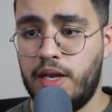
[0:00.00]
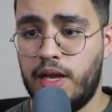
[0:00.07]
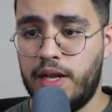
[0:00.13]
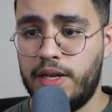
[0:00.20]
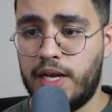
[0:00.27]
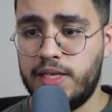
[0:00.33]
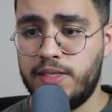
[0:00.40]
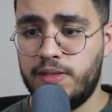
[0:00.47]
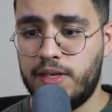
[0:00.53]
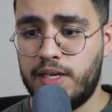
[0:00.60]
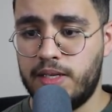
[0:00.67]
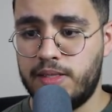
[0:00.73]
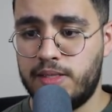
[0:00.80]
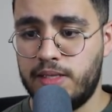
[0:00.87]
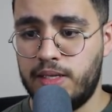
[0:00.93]
And as you
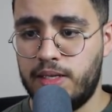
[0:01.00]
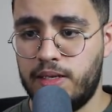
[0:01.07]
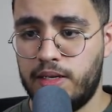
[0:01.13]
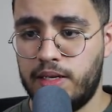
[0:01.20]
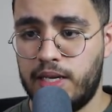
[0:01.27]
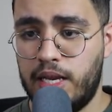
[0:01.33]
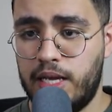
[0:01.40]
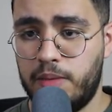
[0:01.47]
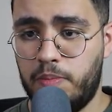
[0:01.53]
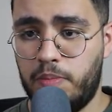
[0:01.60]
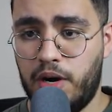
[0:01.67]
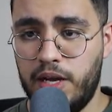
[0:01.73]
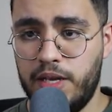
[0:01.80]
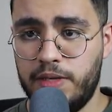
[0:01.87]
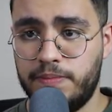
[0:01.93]
can see, click
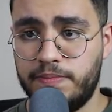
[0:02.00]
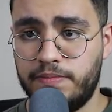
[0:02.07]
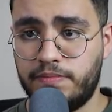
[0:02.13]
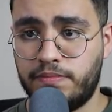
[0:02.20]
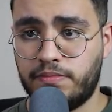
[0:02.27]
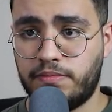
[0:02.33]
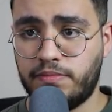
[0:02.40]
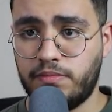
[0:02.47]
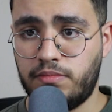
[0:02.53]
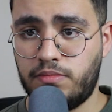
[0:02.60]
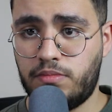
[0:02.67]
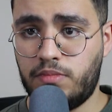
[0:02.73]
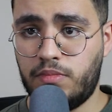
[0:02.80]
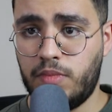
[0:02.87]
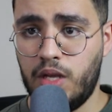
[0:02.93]
buy.
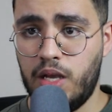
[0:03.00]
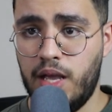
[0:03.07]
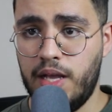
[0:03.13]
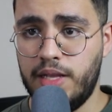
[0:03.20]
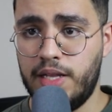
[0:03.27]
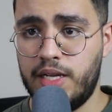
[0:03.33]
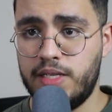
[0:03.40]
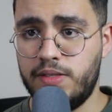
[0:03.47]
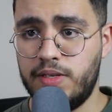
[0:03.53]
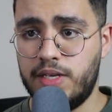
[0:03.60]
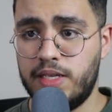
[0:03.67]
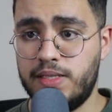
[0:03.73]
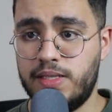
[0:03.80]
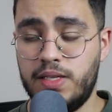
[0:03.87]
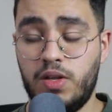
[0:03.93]
And as you
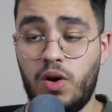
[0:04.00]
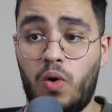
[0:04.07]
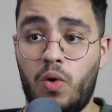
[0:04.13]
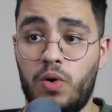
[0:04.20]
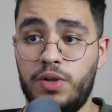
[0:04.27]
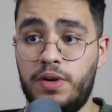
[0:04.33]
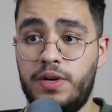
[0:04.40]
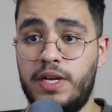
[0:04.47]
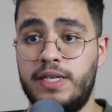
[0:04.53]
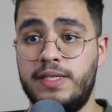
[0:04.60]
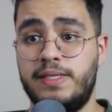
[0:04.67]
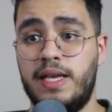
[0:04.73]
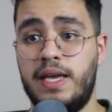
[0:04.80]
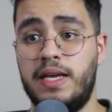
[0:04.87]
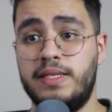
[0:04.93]
can see, the order
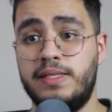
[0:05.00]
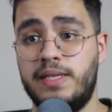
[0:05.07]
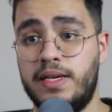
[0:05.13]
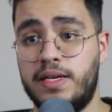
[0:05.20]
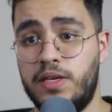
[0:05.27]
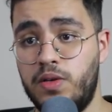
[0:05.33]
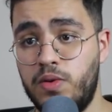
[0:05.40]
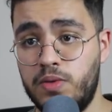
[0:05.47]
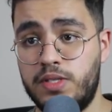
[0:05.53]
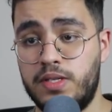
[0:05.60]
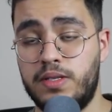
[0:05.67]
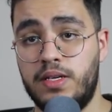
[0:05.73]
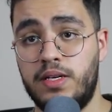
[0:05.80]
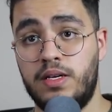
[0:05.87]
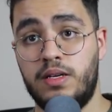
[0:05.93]
is
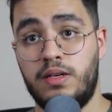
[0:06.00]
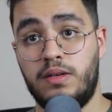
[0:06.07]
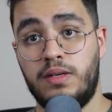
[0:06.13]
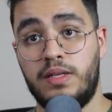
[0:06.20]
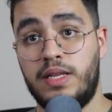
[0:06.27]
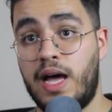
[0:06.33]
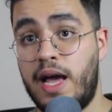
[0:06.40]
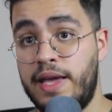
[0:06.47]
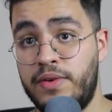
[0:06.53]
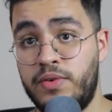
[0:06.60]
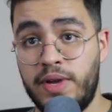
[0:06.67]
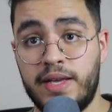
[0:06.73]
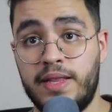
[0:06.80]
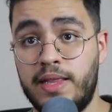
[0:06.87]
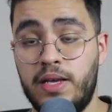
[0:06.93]
executed
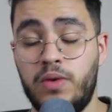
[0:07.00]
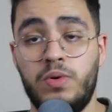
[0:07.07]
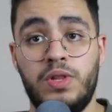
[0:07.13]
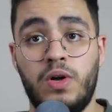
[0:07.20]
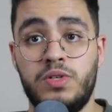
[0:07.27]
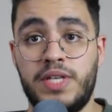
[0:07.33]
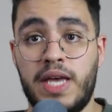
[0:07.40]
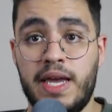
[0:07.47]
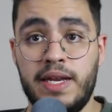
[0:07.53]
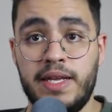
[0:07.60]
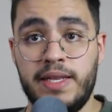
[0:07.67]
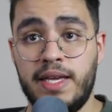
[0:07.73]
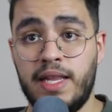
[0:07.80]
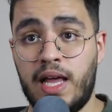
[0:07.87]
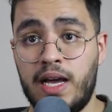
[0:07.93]
directly without
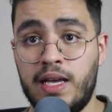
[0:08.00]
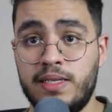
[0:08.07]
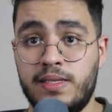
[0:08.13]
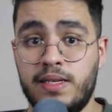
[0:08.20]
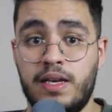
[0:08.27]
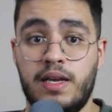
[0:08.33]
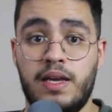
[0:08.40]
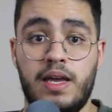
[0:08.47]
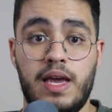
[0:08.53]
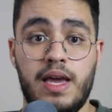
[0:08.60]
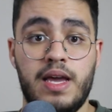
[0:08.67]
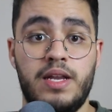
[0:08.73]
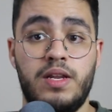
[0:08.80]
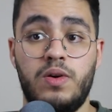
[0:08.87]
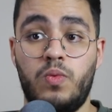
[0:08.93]
any delays
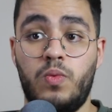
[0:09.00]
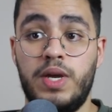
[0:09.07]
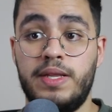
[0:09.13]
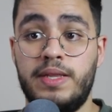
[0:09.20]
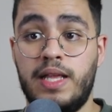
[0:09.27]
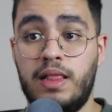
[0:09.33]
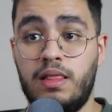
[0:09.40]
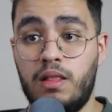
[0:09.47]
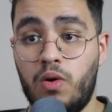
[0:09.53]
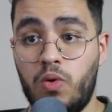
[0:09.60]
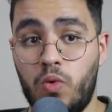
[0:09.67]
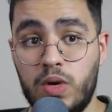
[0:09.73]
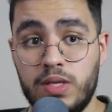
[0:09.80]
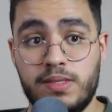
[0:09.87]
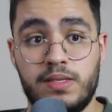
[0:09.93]
and with the
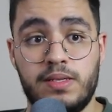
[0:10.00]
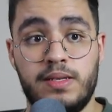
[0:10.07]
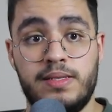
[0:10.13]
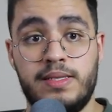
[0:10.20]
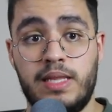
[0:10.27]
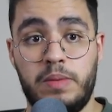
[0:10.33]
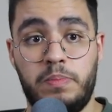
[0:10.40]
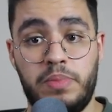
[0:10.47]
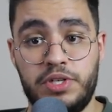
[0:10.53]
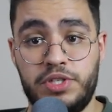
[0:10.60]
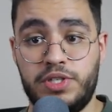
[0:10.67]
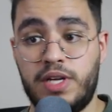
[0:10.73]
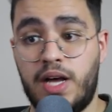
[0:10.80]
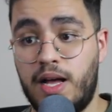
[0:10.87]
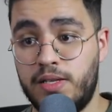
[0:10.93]
lowest
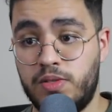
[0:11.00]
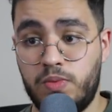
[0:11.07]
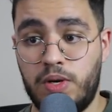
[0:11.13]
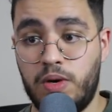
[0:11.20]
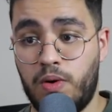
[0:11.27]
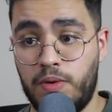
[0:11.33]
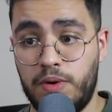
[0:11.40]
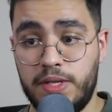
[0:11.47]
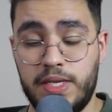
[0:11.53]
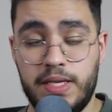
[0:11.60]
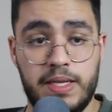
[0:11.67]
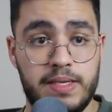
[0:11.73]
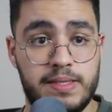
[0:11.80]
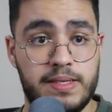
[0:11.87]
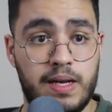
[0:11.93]
slippage, as we
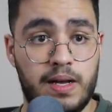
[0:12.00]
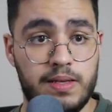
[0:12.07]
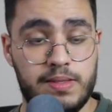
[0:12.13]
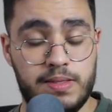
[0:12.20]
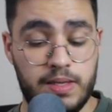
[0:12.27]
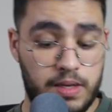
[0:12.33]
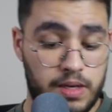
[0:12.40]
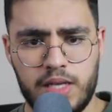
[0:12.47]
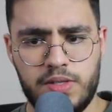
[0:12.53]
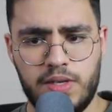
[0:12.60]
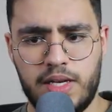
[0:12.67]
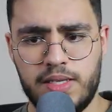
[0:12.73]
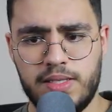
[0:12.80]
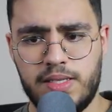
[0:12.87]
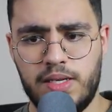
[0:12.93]
already discussed. As
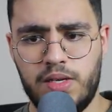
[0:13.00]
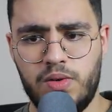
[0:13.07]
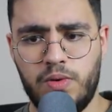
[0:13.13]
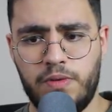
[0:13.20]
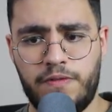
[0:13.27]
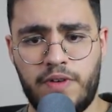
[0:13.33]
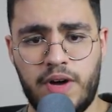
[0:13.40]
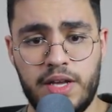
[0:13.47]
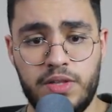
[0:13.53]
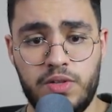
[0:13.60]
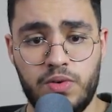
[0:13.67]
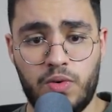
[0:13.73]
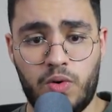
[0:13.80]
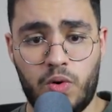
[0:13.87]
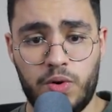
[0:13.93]
you can see, you'll find
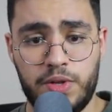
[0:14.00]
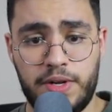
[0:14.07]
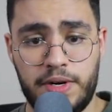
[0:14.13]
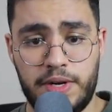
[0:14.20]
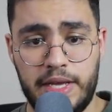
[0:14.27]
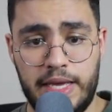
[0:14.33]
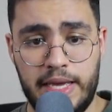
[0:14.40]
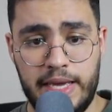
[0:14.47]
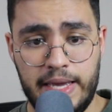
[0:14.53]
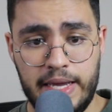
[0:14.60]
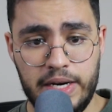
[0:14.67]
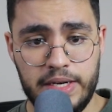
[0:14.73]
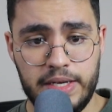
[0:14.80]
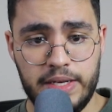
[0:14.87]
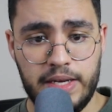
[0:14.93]
your order
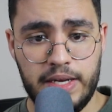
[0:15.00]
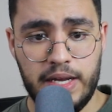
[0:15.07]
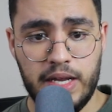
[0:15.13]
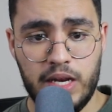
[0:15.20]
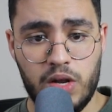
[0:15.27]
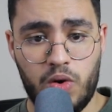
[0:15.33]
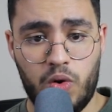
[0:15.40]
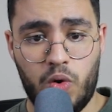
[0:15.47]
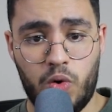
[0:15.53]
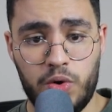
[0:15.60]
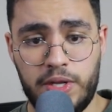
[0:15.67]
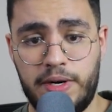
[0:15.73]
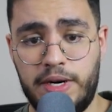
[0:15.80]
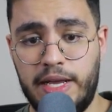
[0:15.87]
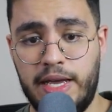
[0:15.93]
here in
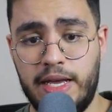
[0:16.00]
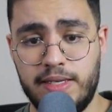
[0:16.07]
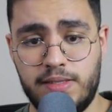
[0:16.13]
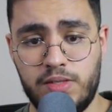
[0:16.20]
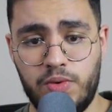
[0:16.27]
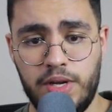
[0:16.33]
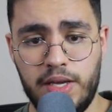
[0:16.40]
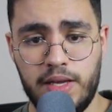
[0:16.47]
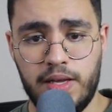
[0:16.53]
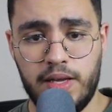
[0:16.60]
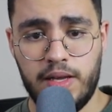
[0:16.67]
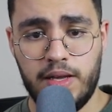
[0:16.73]
order history.